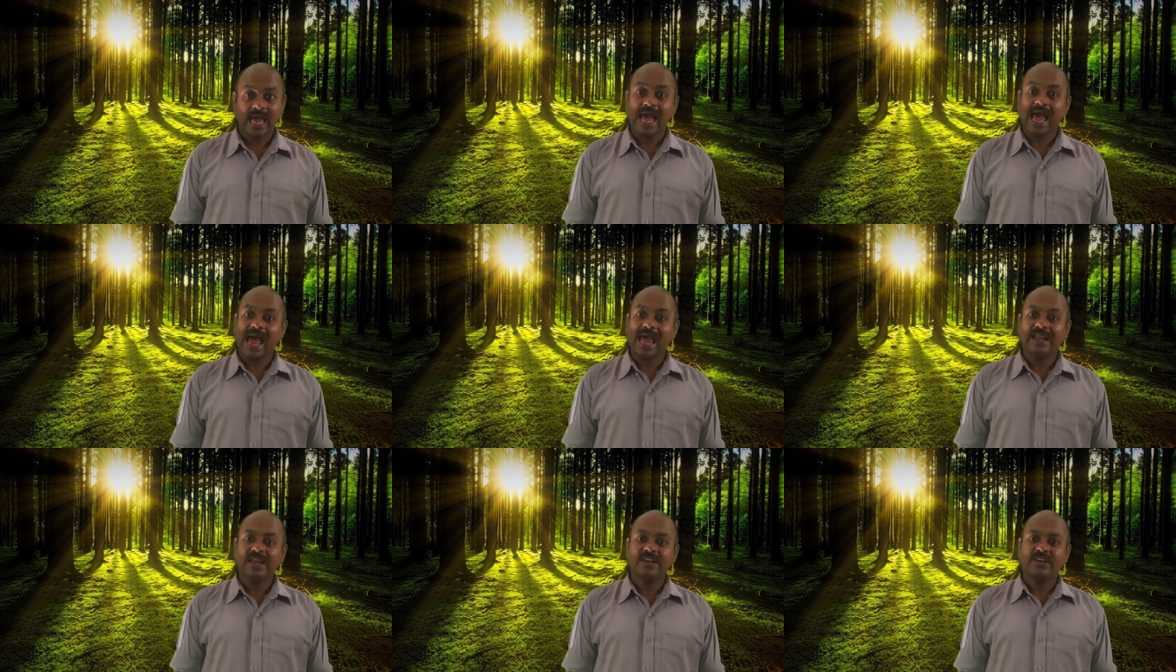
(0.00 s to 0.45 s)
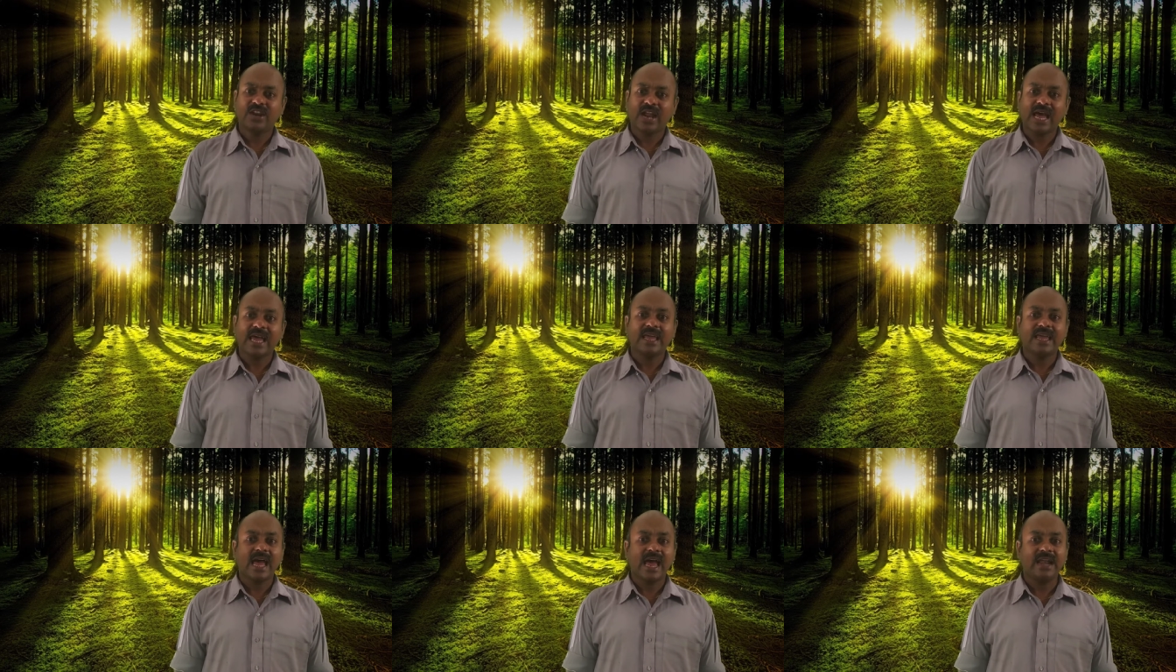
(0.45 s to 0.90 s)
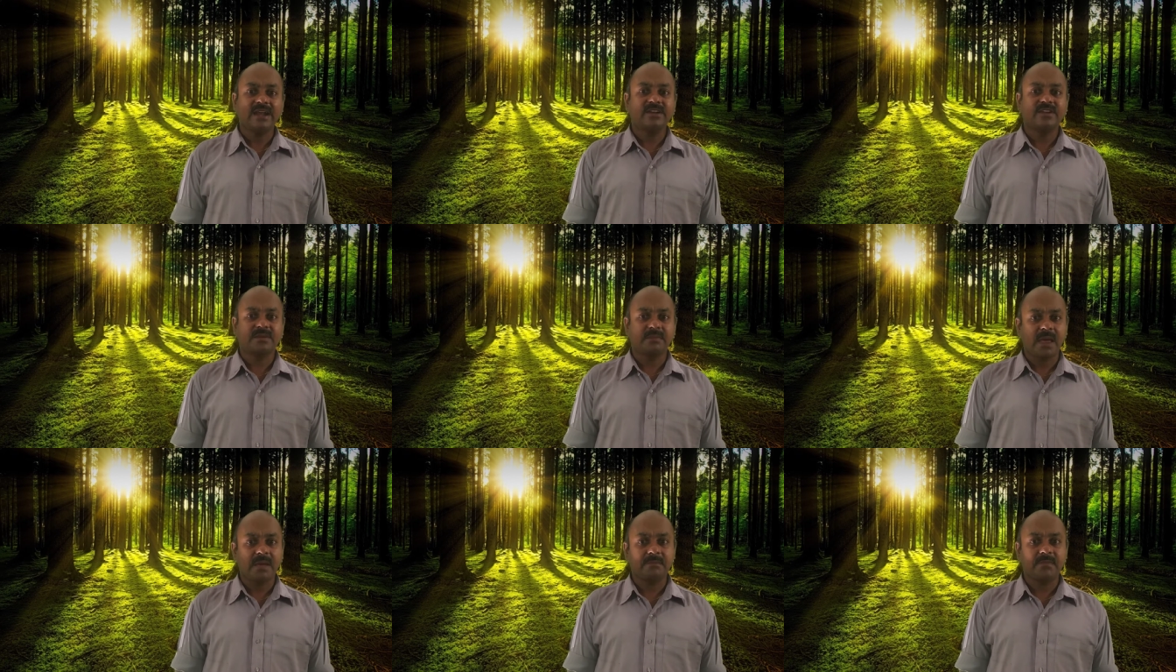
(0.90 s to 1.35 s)
and try and
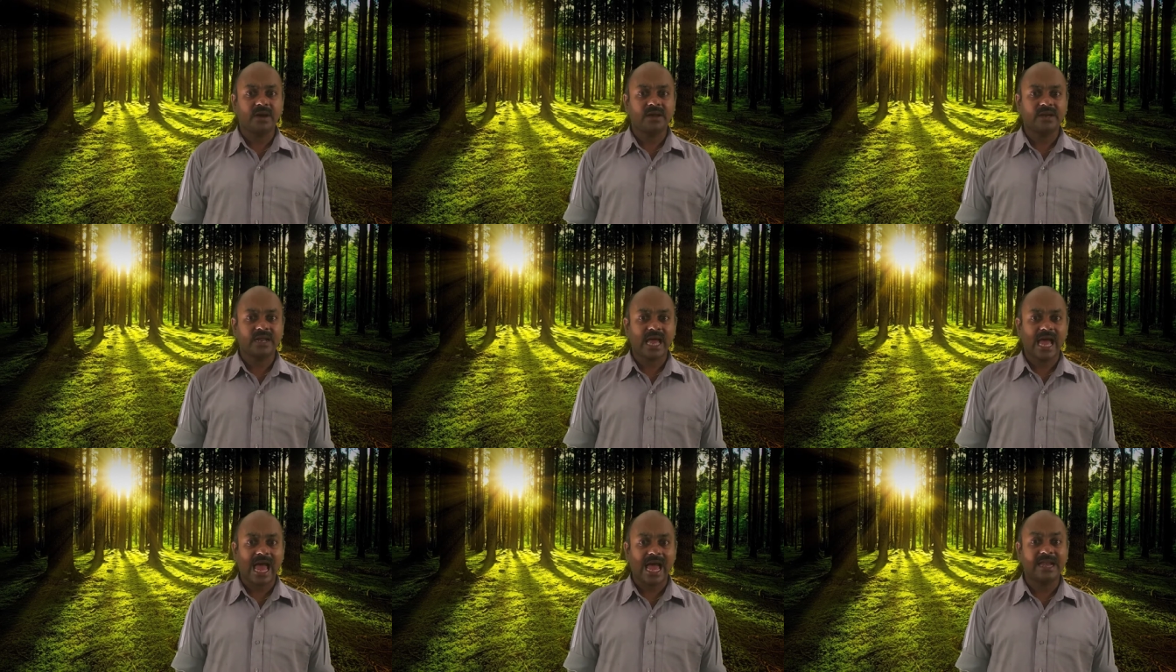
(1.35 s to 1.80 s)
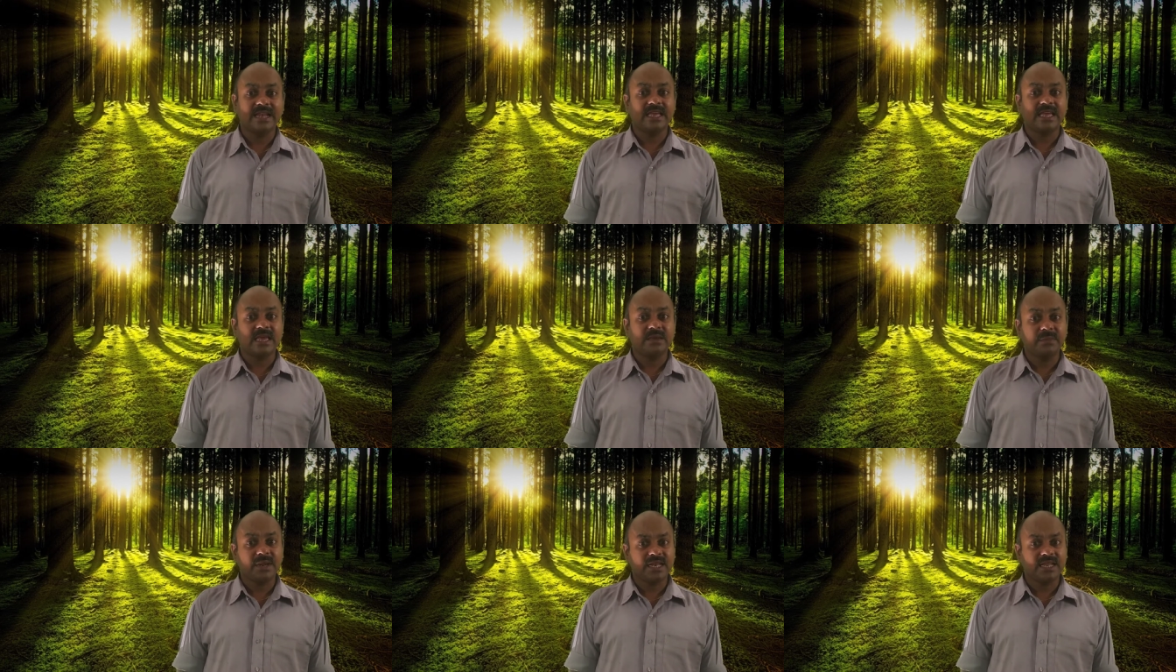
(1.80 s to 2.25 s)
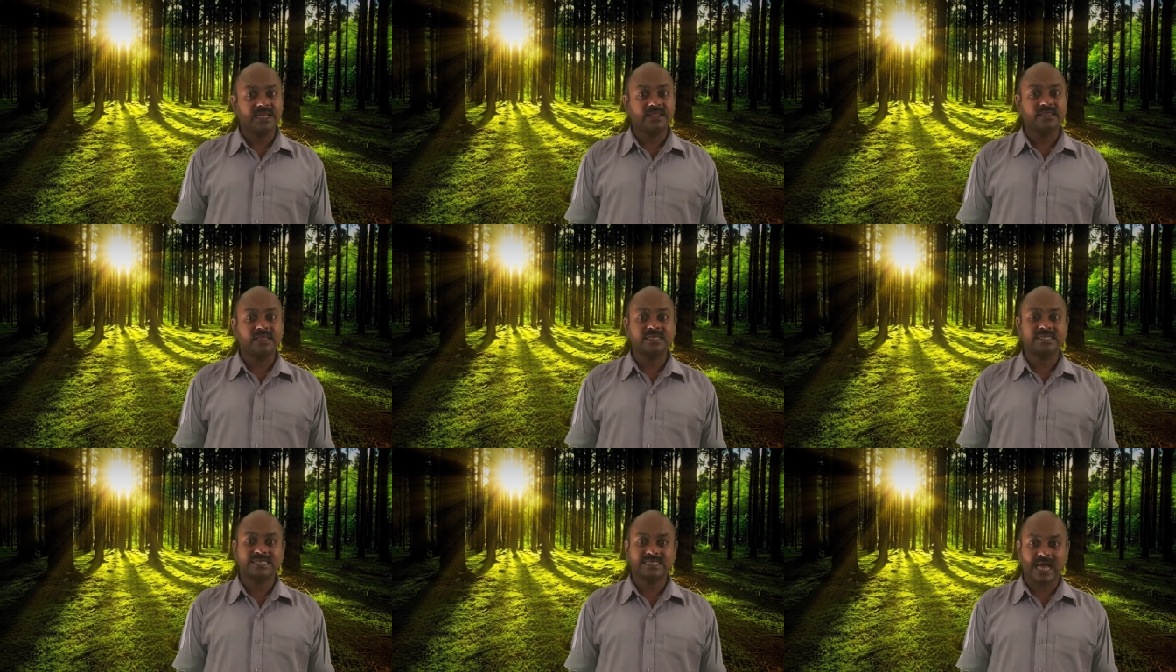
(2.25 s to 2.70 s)
remember and imitate
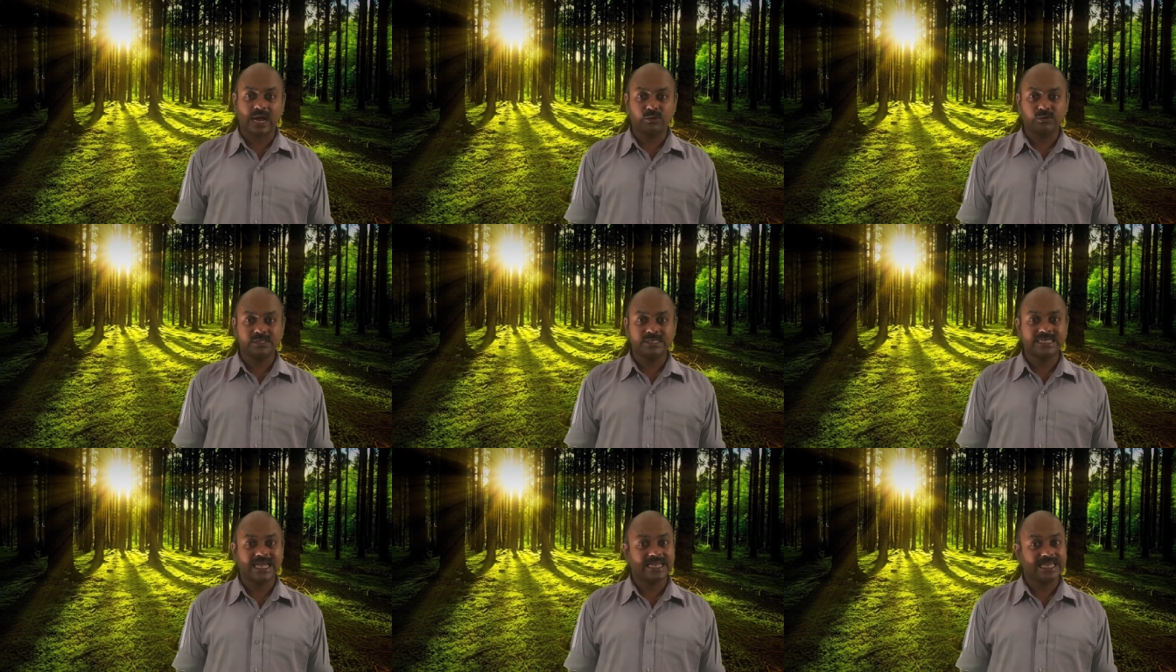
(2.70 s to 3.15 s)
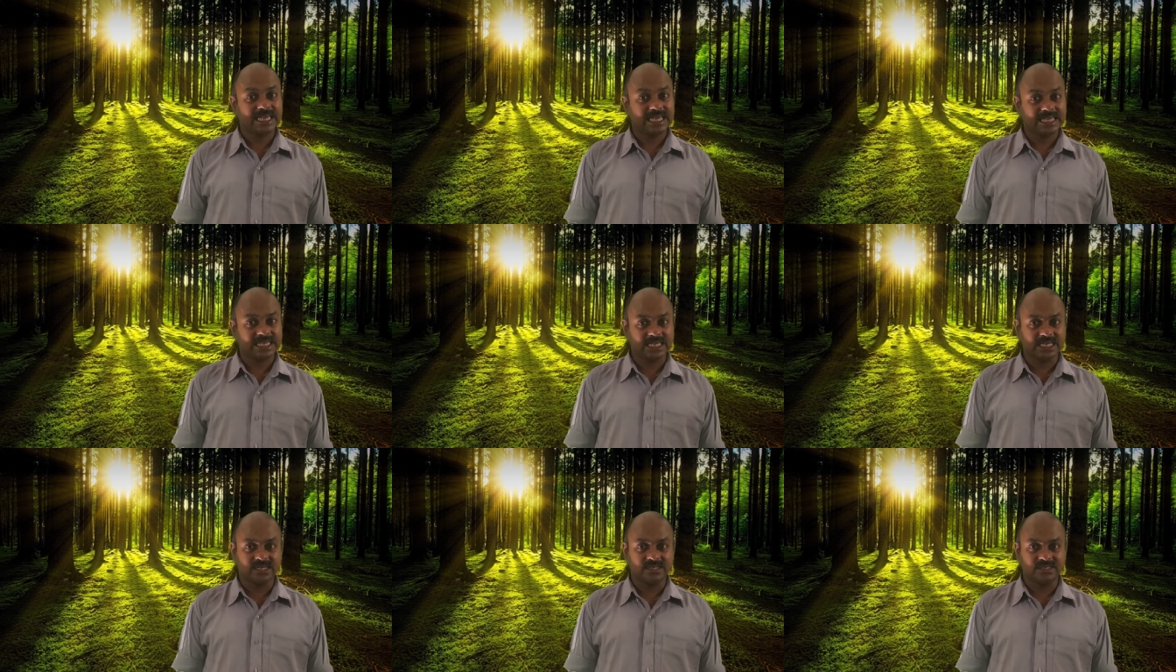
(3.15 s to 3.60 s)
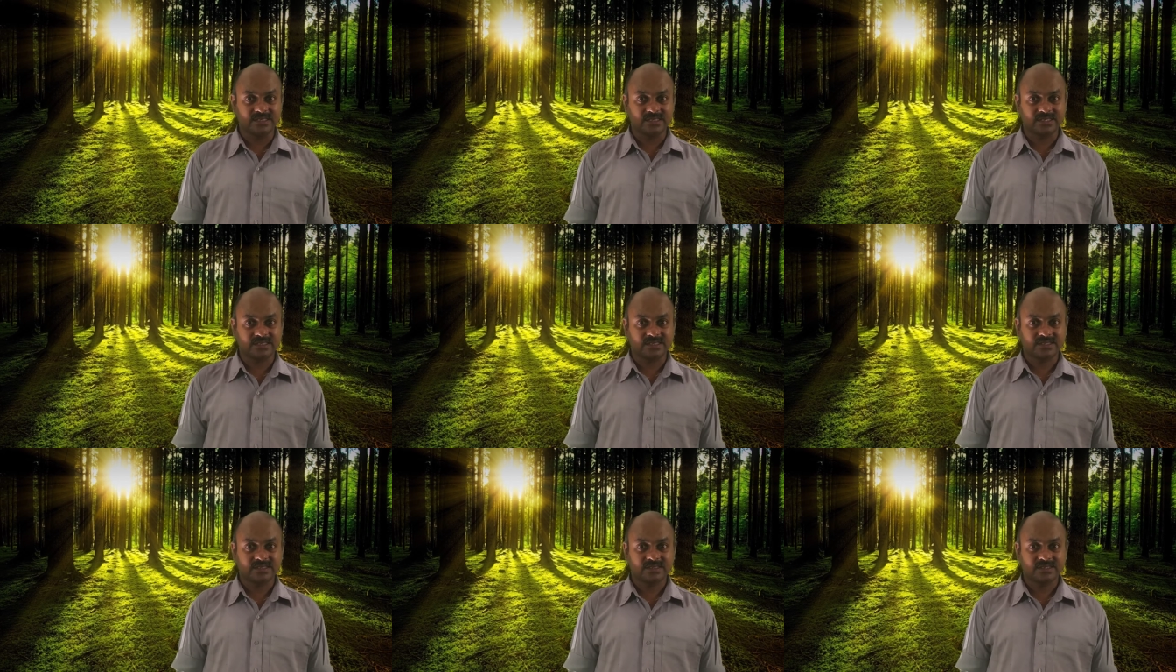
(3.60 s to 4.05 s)
the sounds that he
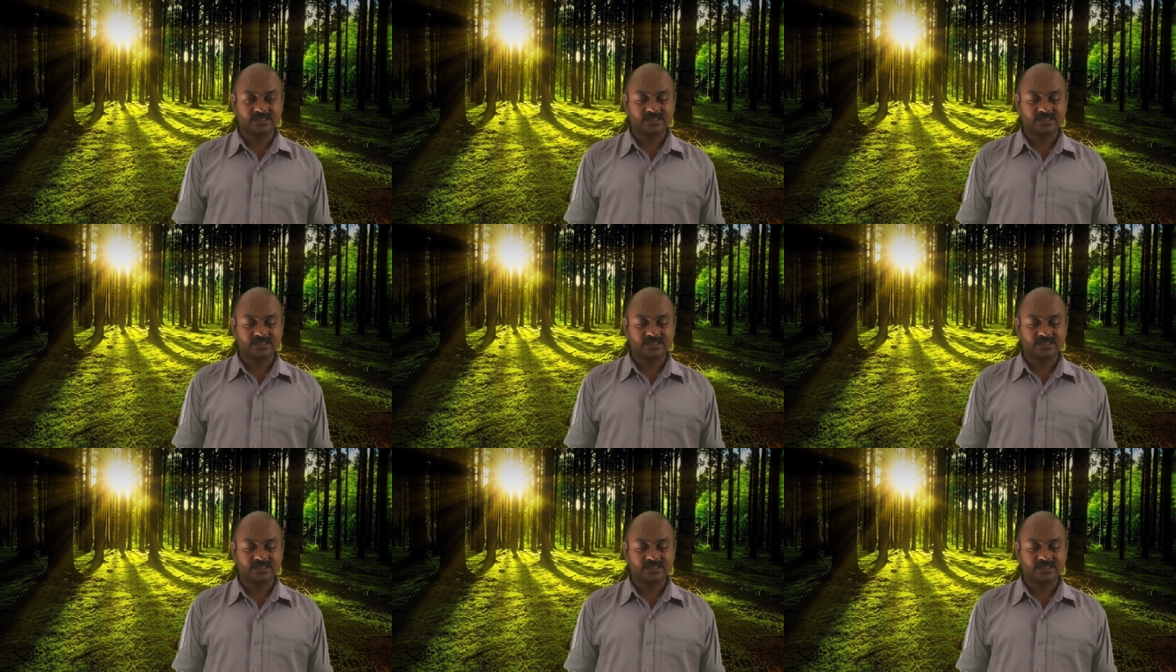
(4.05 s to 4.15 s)
hears.